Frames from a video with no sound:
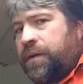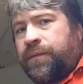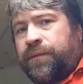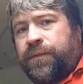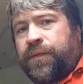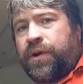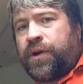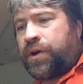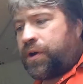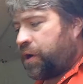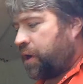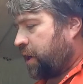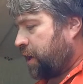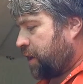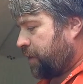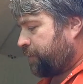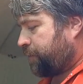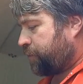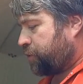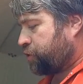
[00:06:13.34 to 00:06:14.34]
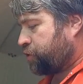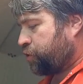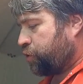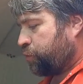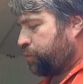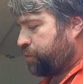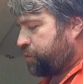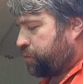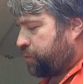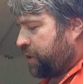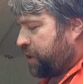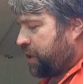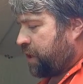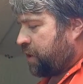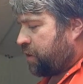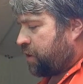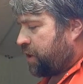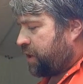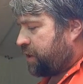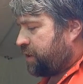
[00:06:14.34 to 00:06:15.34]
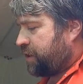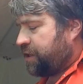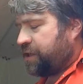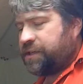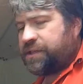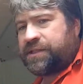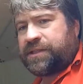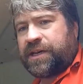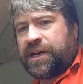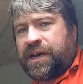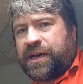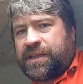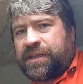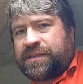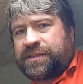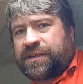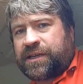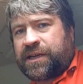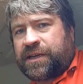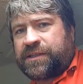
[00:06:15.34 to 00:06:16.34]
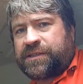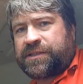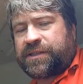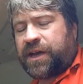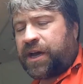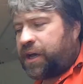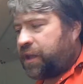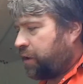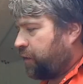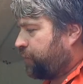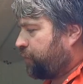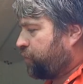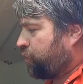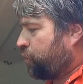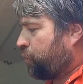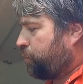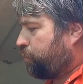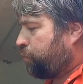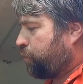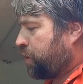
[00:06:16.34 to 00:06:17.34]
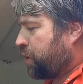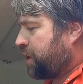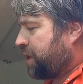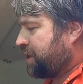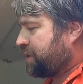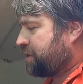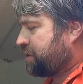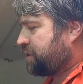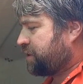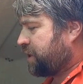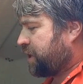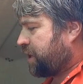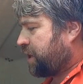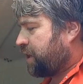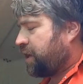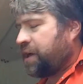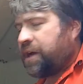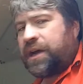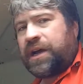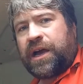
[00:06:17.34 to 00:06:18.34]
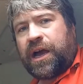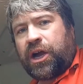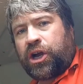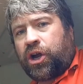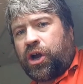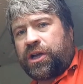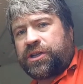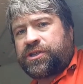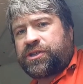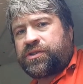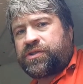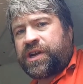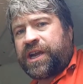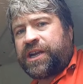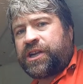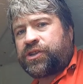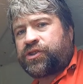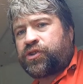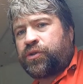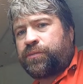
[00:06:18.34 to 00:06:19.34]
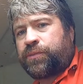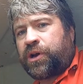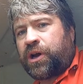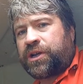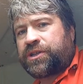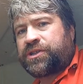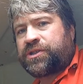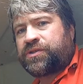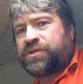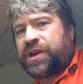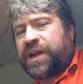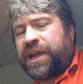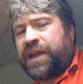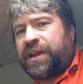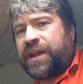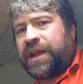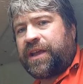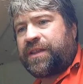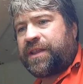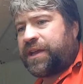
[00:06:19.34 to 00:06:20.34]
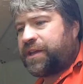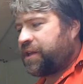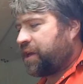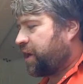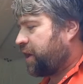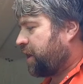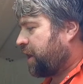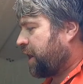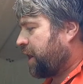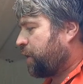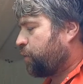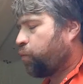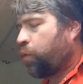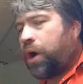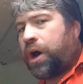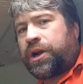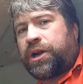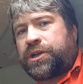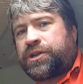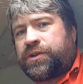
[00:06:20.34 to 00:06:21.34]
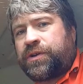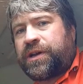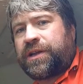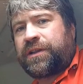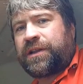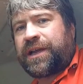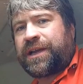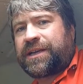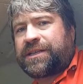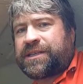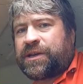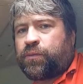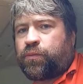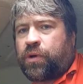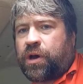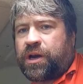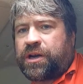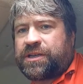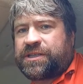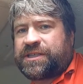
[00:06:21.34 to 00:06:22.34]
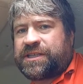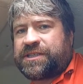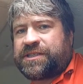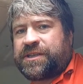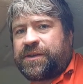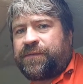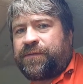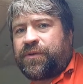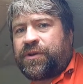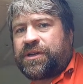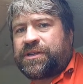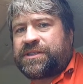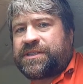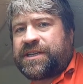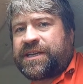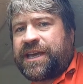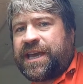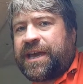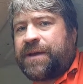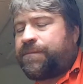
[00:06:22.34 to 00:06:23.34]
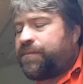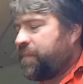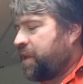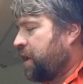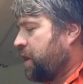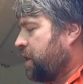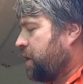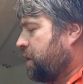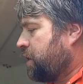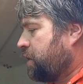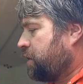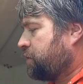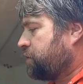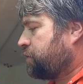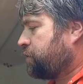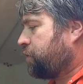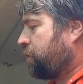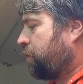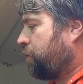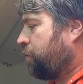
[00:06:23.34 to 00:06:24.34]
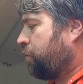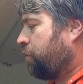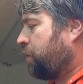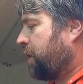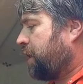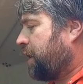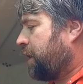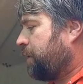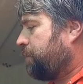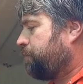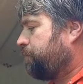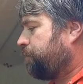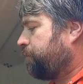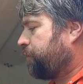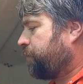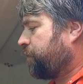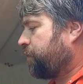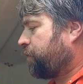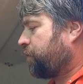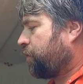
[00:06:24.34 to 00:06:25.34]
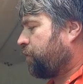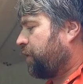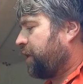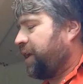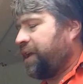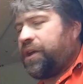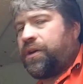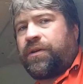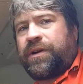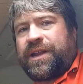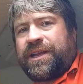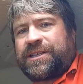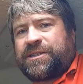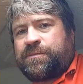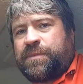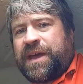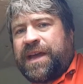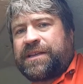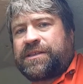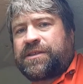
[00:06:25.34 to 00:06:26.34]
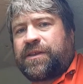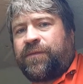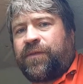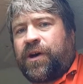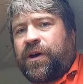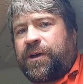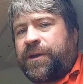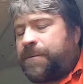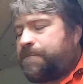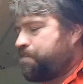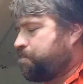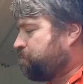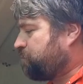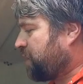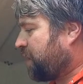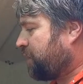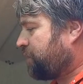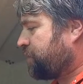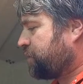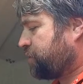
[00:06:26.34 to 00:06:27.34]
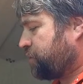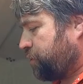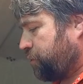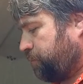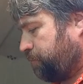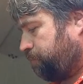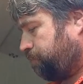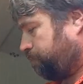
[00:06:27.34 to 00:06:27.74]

For soups, we carry these this style of soup where it's a soup concentrate, and then you add water to it. Like I said, water is easy for us to get, so it expands the volume of the soup.